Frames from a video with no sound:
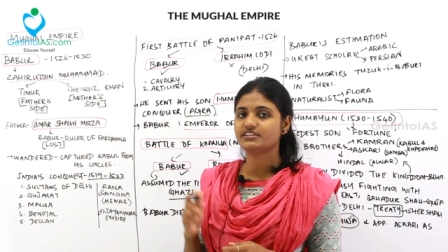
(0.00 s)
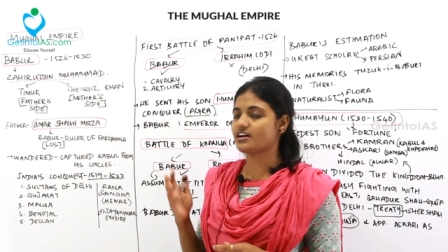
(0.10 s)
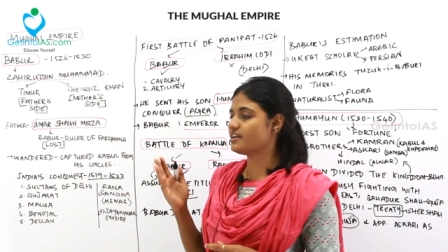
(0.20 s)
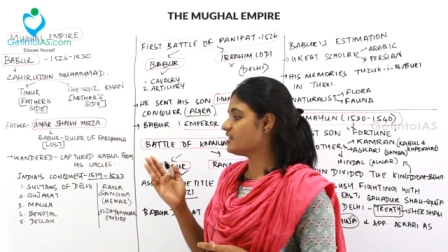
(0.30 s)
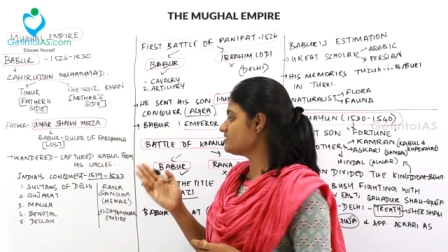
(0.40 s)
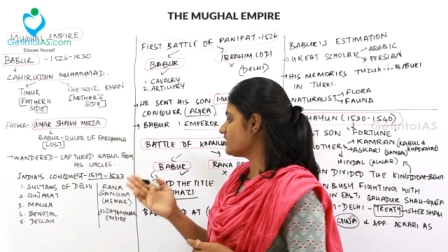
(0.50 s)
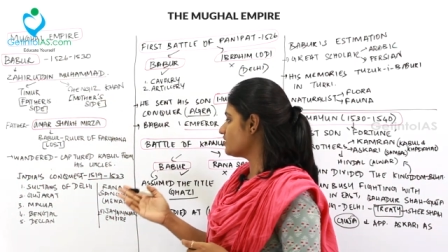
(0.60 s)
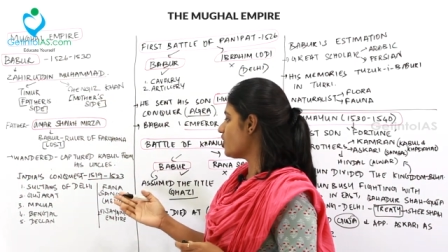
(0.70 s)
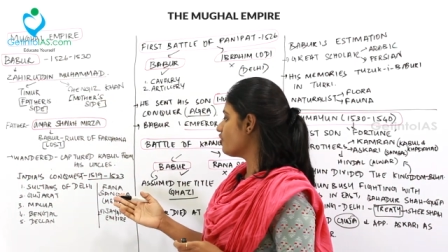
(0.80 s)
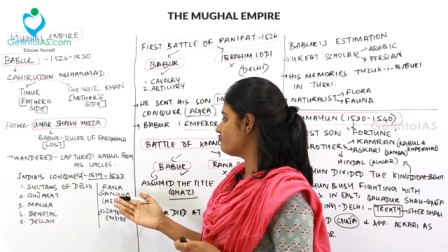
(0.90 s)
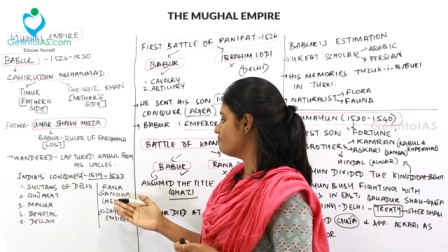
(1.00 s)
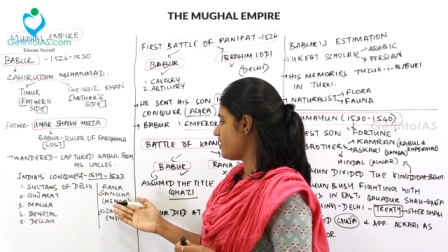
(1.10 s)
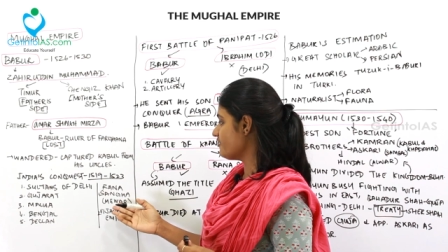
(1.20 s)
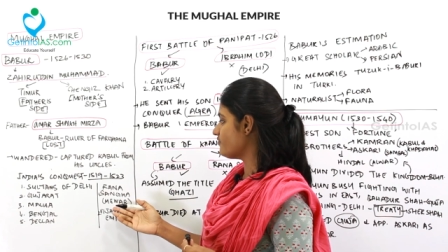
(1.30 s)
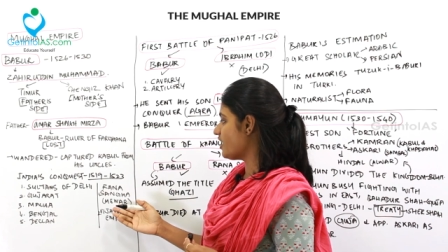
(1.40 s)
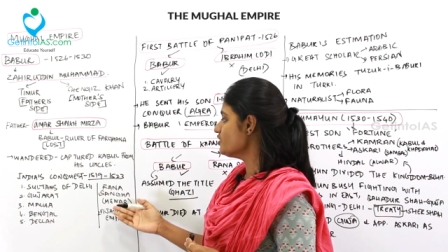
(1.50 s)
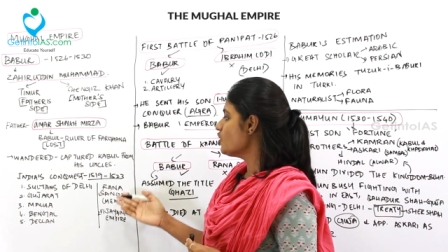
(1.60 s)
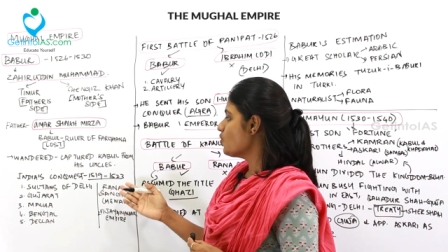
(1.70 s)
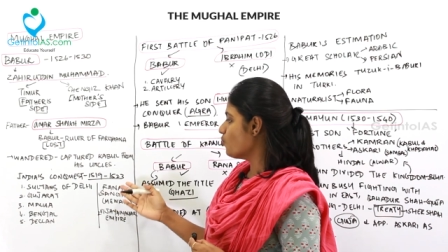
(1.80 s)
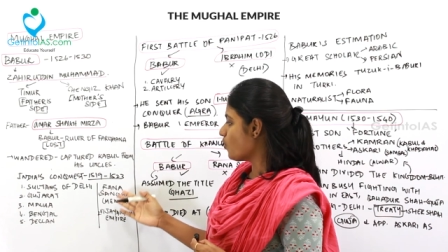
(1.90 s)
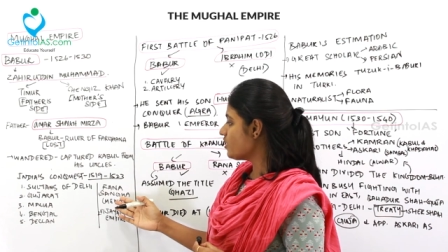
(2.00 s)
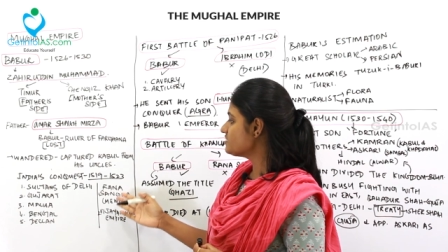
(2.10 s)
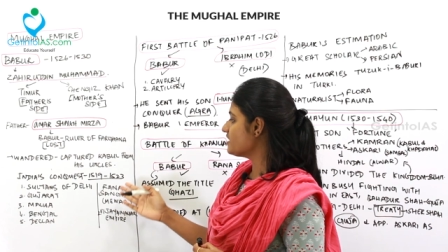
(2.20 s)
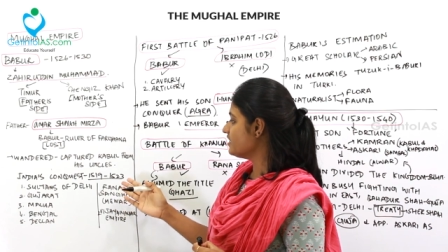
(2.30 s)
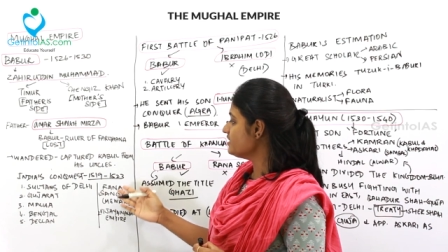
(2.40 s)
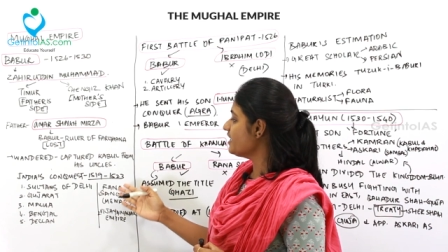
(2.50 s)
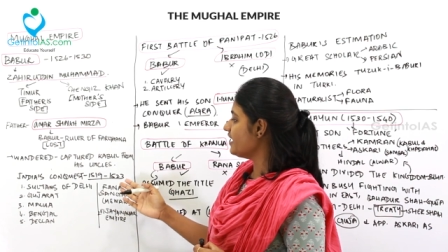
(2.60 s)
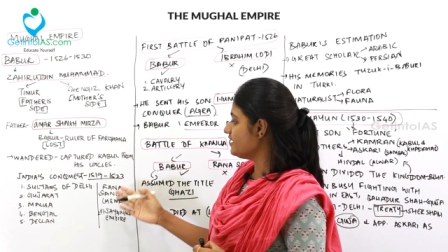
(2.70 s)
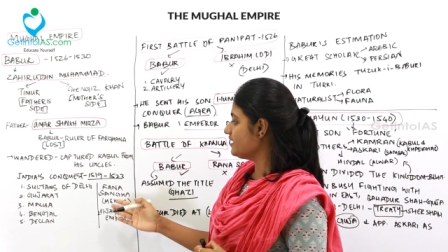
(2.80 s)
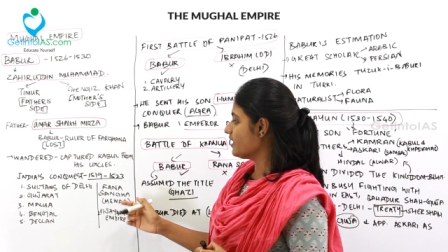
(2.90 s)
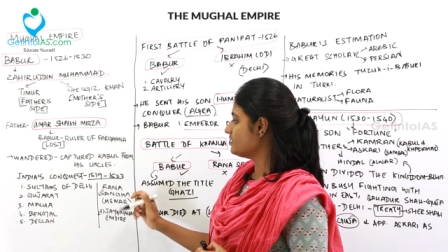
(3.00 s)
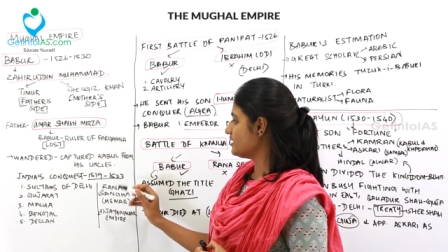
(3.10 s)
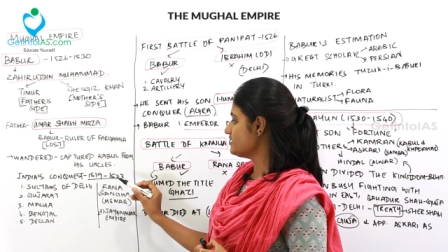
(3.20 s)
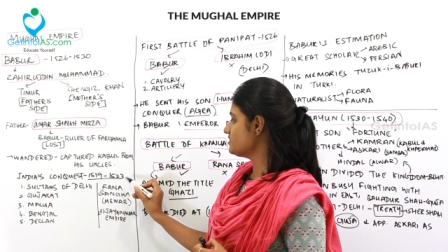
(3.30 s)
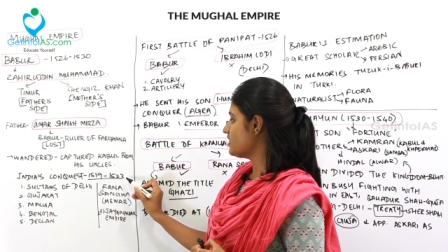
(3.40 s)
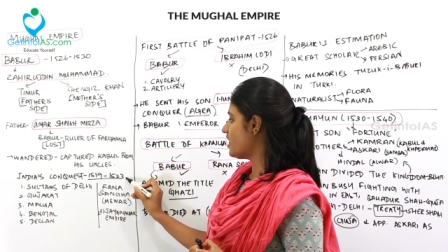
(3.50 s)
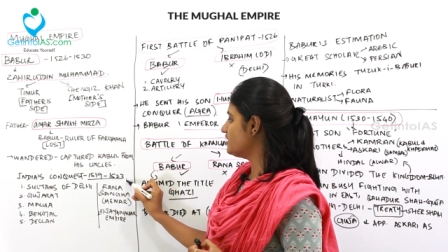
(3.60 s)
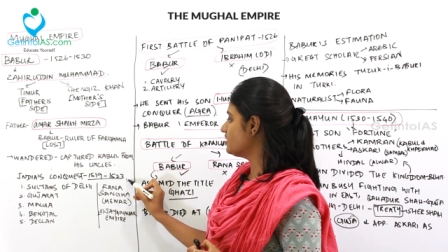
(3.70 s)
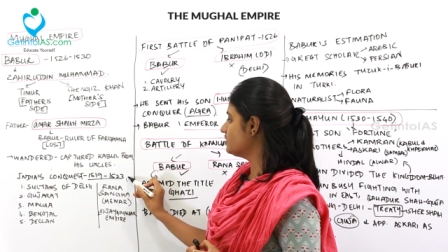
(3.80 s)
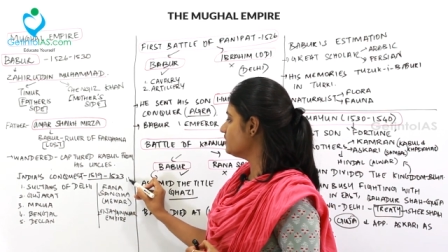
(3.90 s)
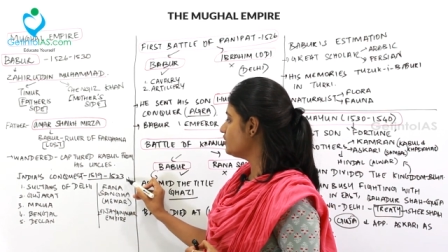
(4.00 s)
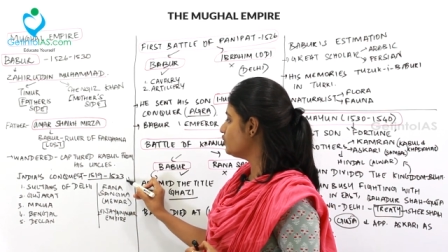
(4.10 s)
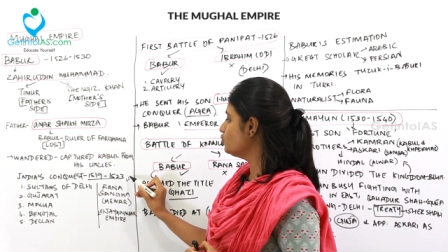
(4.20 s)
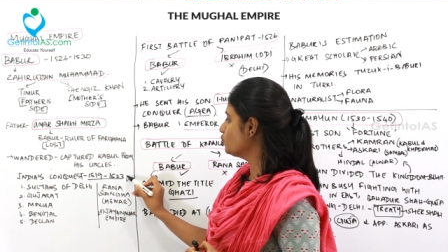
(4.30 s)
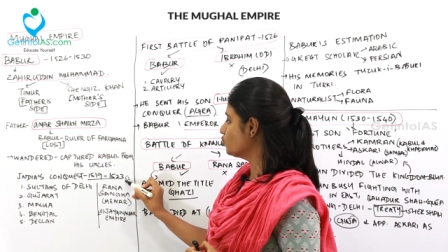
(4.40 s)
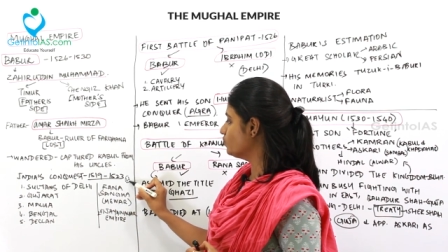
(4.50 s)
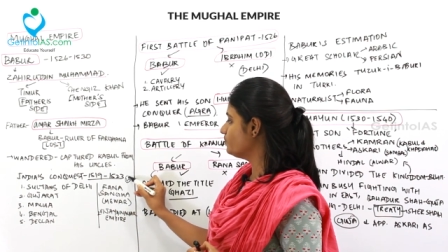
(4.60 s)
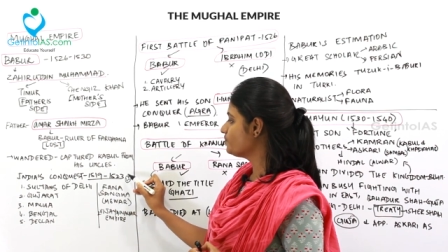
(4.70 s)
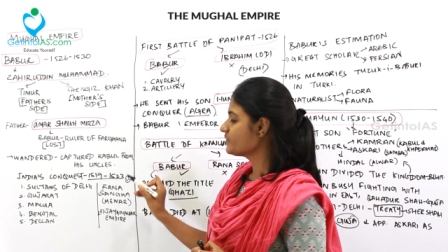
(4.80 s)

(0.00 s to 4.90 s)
that Rana Sangha of Mewar was in India, that is under the Hindu rule.